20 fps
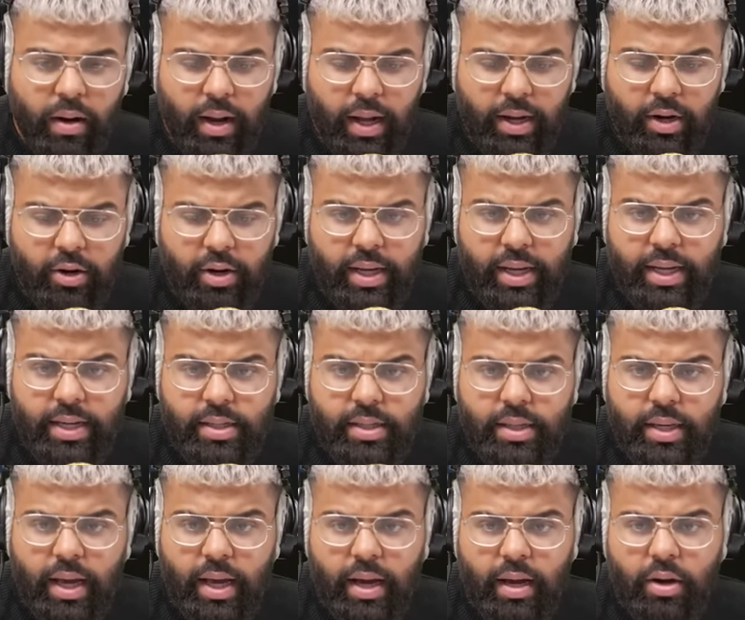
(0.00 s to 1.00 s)
Liger, eat.
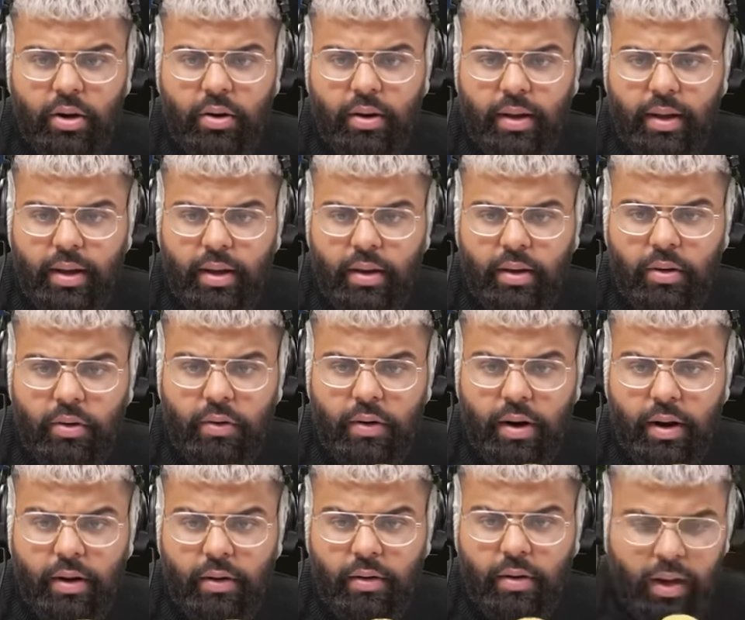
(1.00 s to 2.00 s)
Yeah, I gotta eat. You're
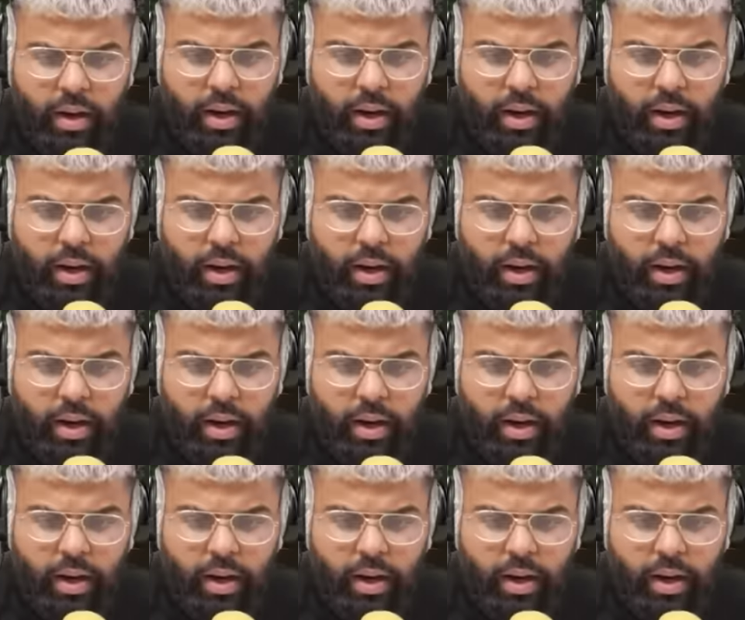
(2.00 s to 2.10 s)
right, you're right.